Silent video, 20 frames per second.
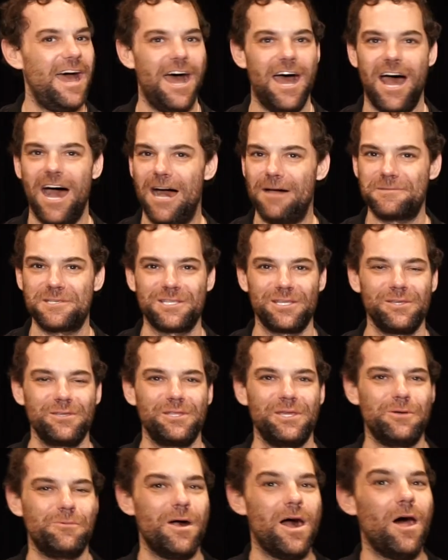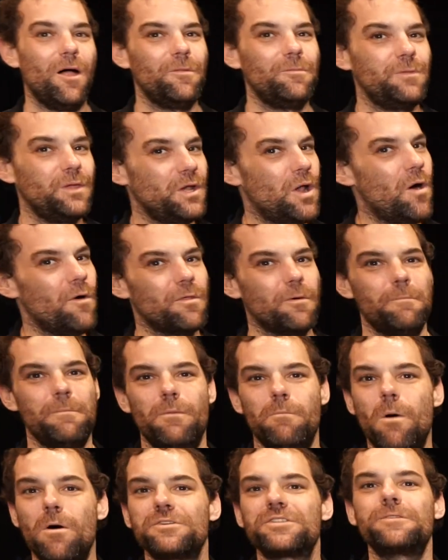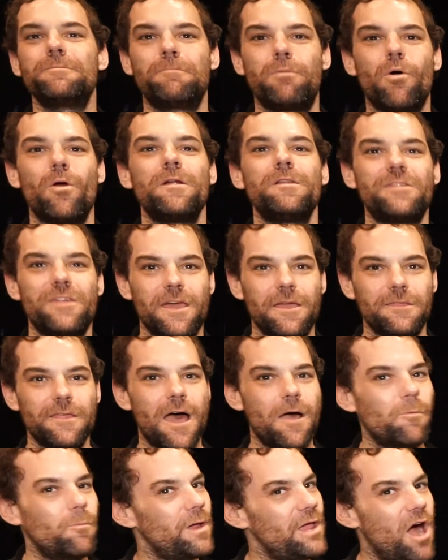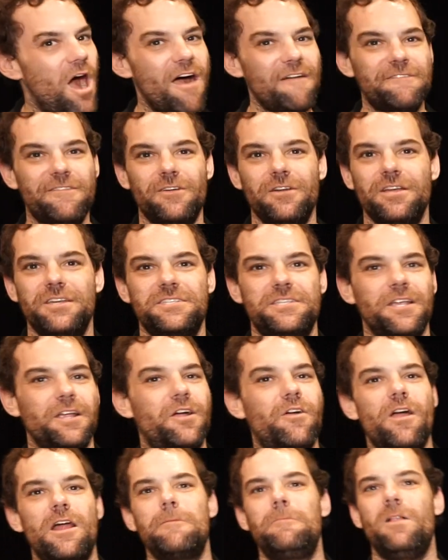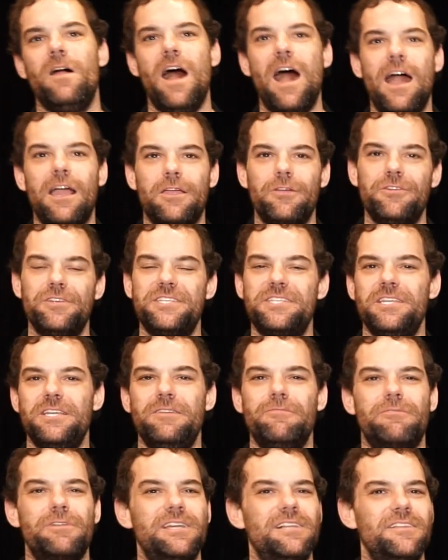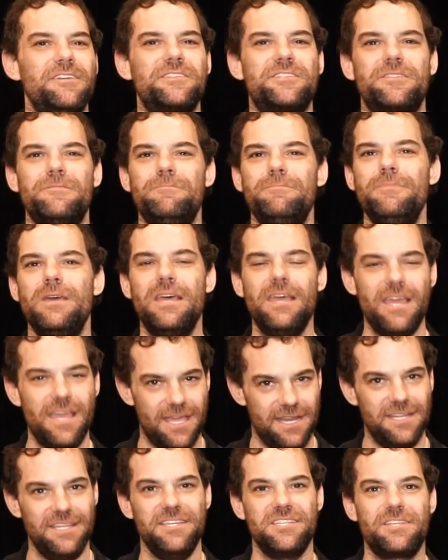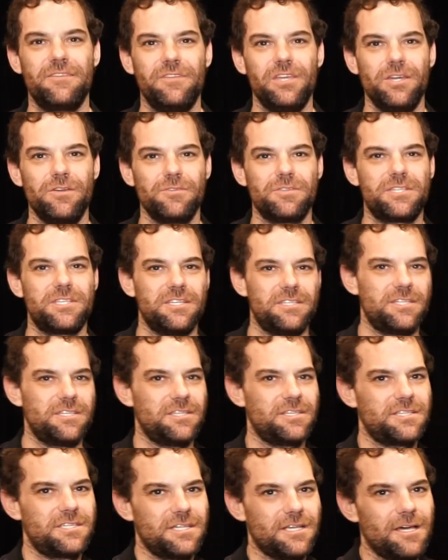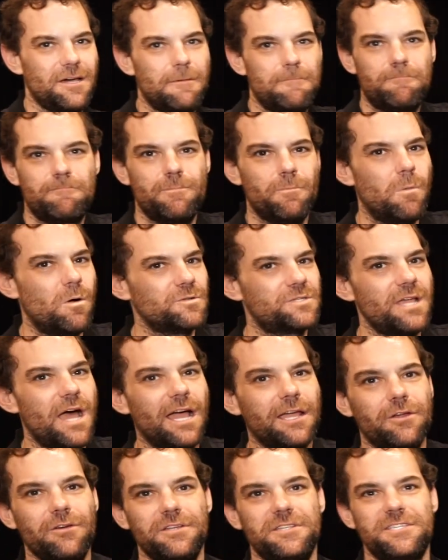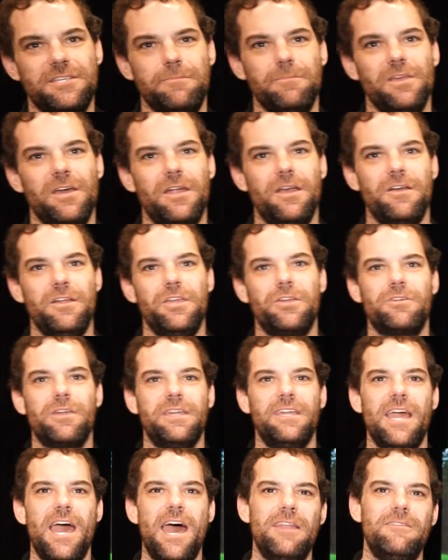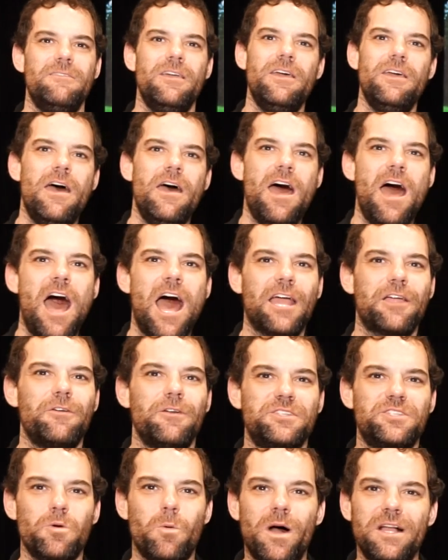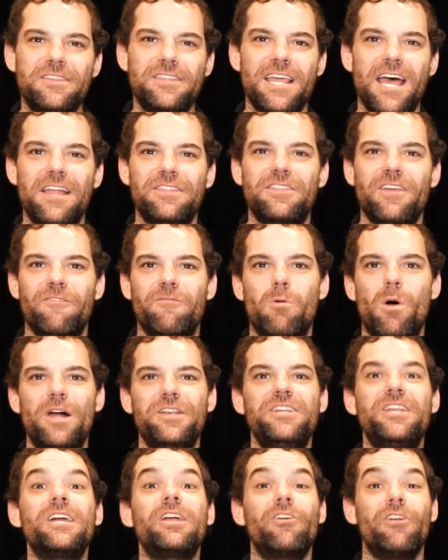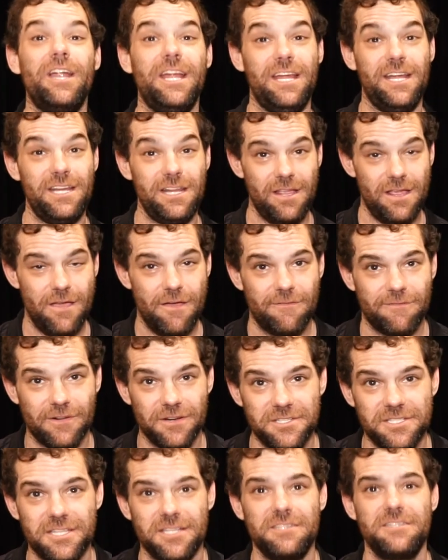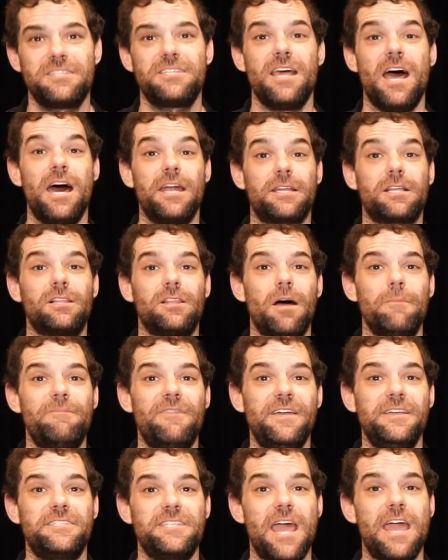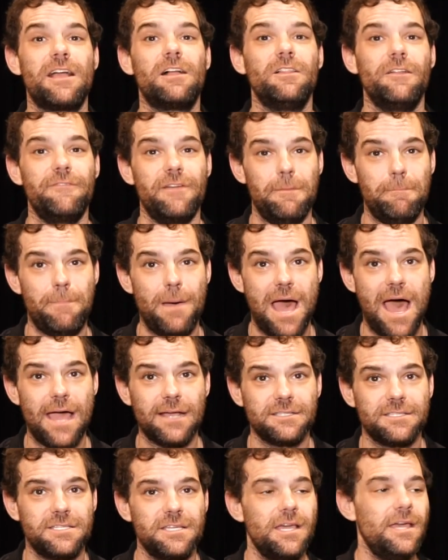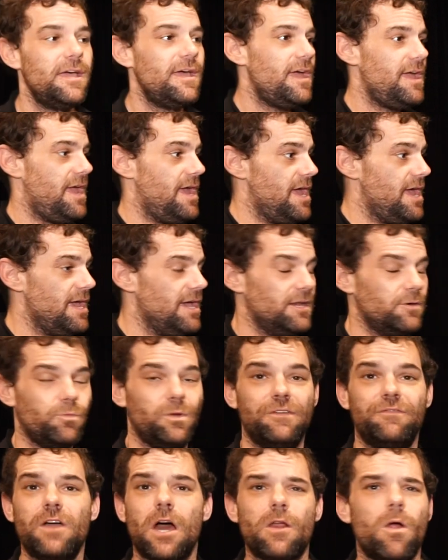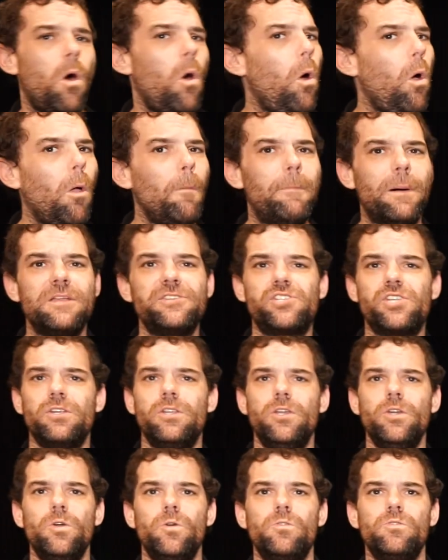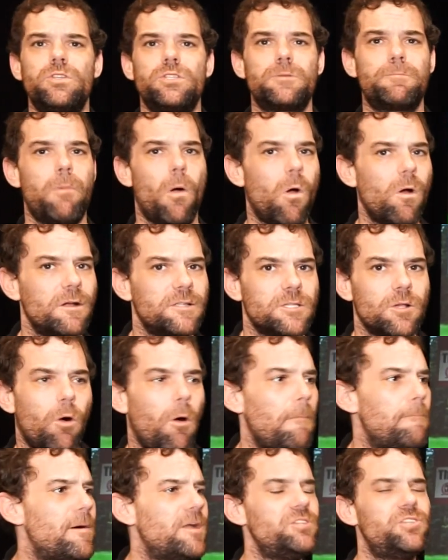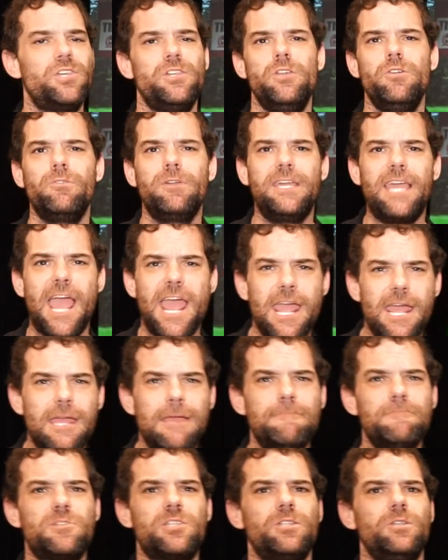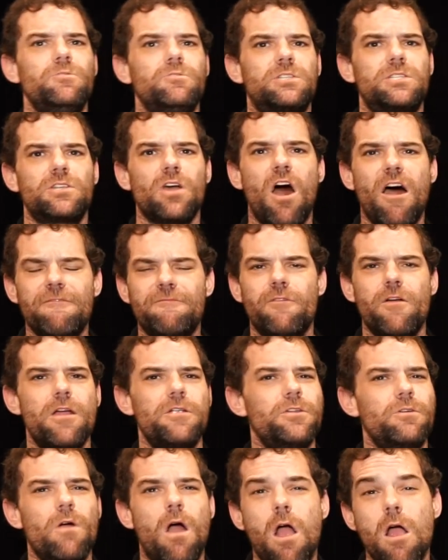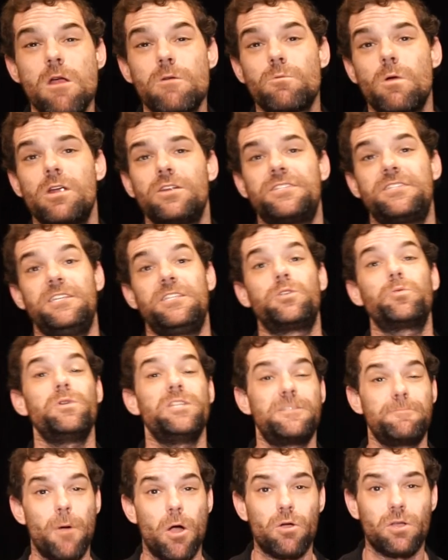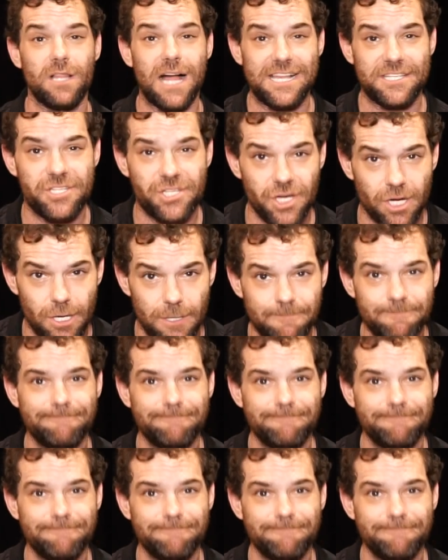Absolutely. Well, you know, the most important thing that we offer is incredible accuracy, realism, and ease of use. This is the most accurate simulator you can get, accurate to 1/10 of 1 degree, for instance, at club-based angle of impact. And we've got a whole bunch of new sports, a whole bunch of new games, new software, new hardware since we spoke last year.